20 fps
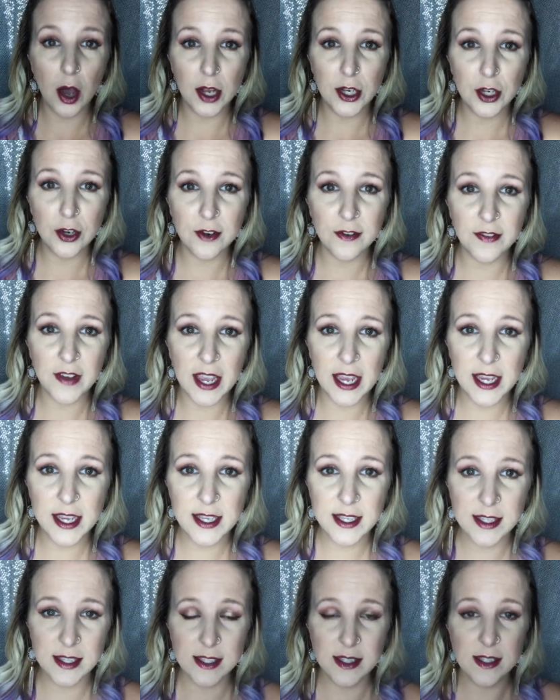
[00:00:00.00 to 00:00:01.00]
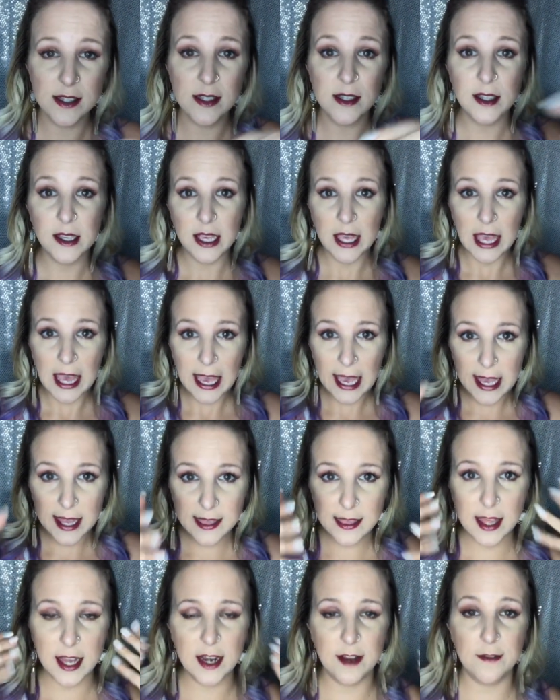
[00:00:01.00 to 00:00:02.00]
your face and
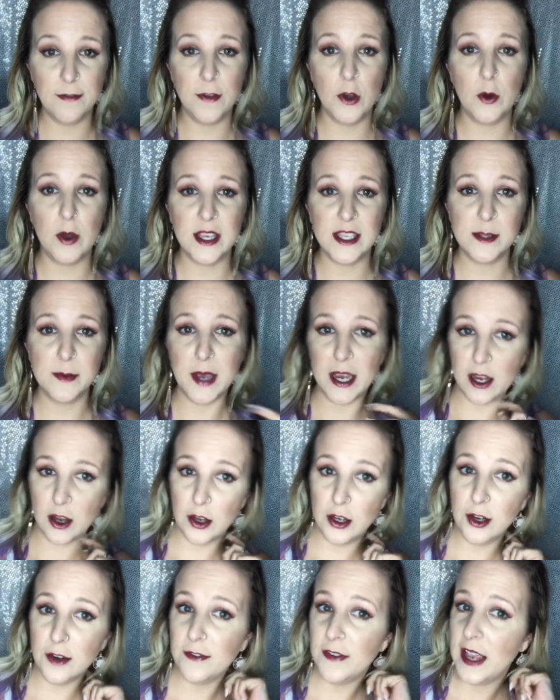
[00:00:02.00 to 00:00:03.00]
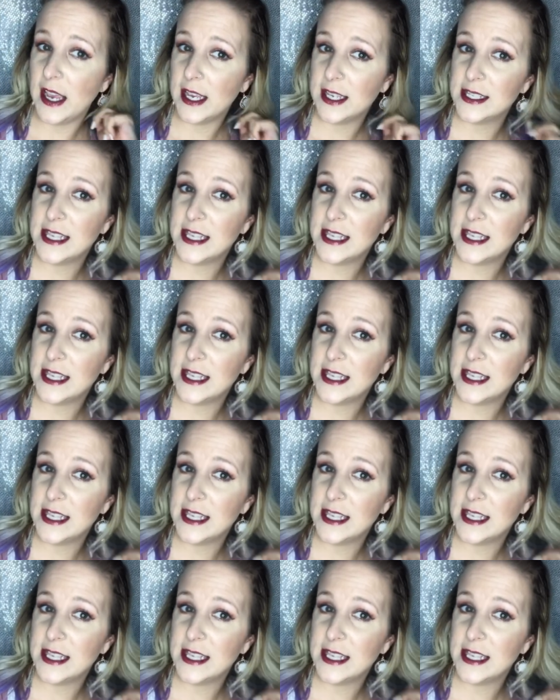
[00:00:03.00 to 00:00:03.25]
let it focus back on your face,